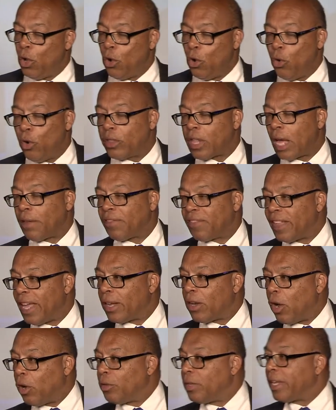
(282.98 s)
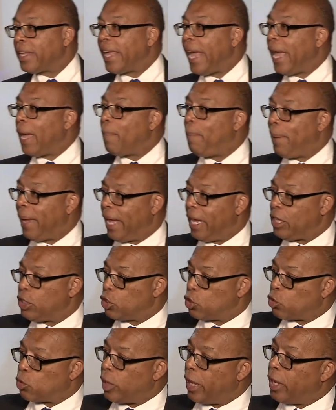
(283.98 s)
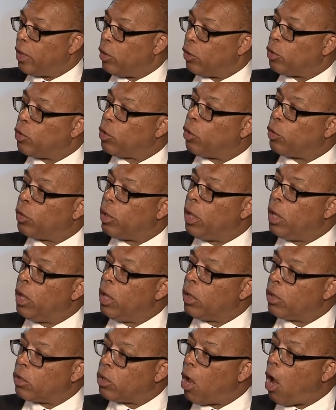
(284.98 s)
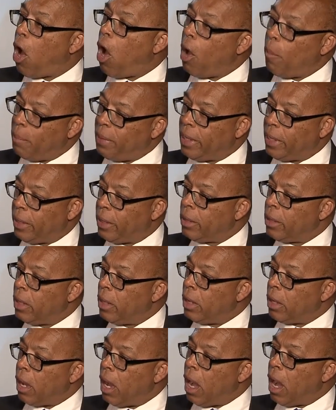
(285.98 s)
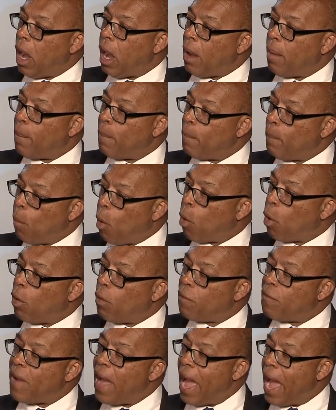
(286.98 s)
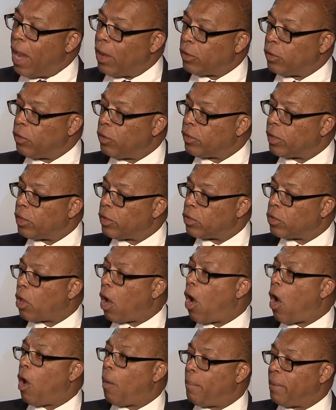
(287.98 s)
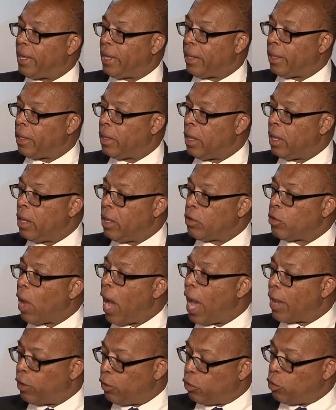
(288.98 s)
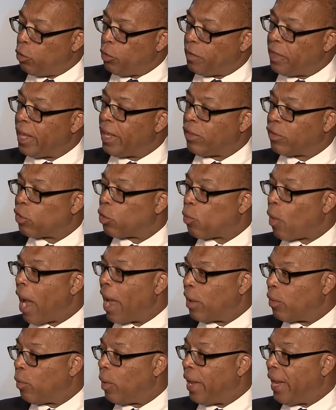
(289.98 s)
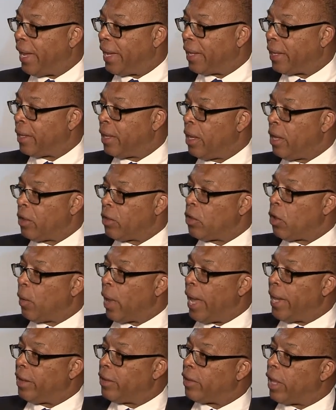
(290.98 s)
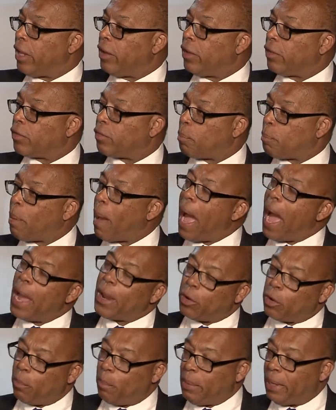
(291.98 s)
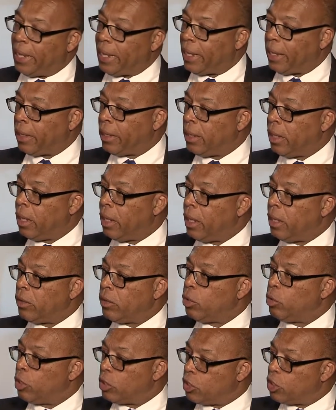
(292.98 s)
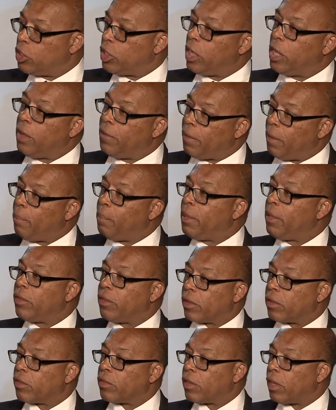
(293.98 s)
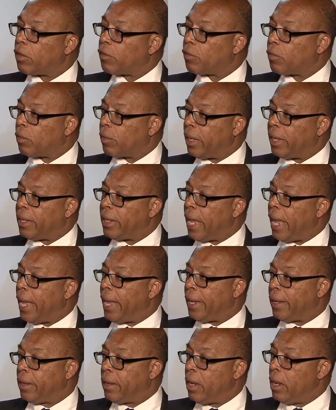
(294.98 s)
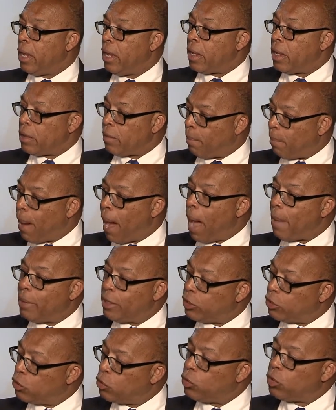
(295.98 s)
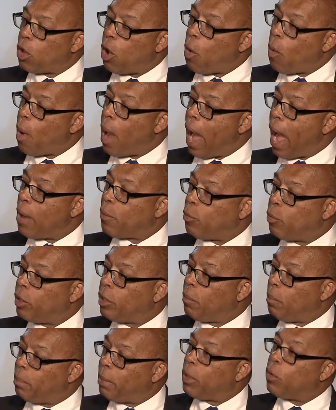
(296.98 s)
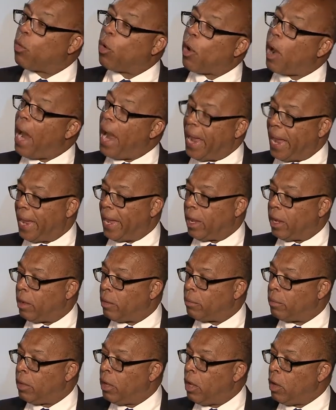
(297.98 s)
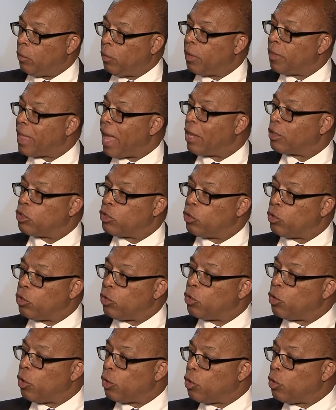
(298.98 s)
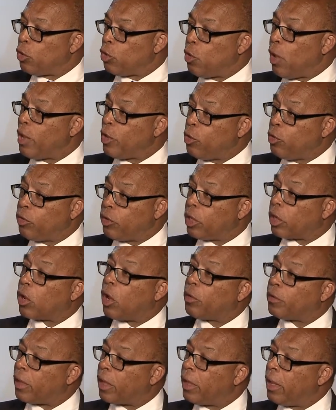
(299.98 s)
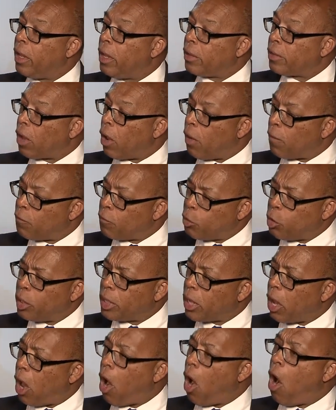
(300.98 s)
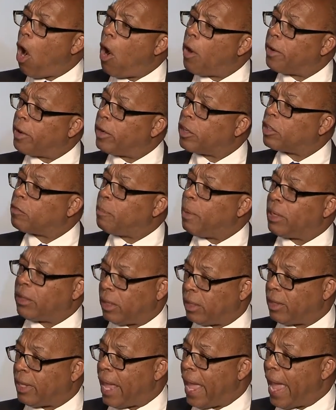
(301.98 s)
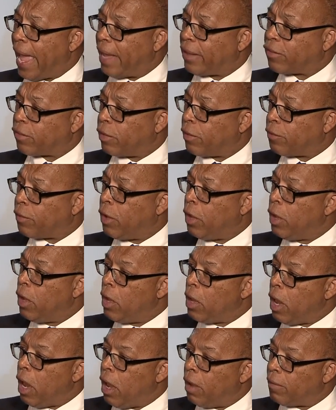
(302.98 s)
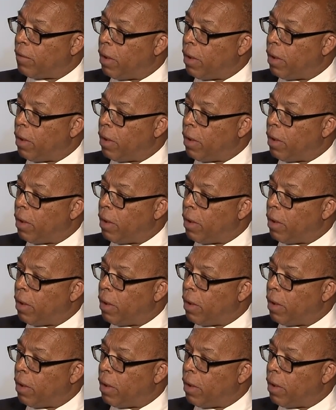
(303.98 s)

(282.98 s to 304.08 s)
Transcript: who, as I said, on the campaign trail, you know, taught me uh, moral values and taught me you know, how to do things the right way, you know, and, and inspired me to achieve and be successful. And, and mom, as you know, I wouldn't be where I am without you. You, you, you, you took on the, the really hard, unexpected task of, of,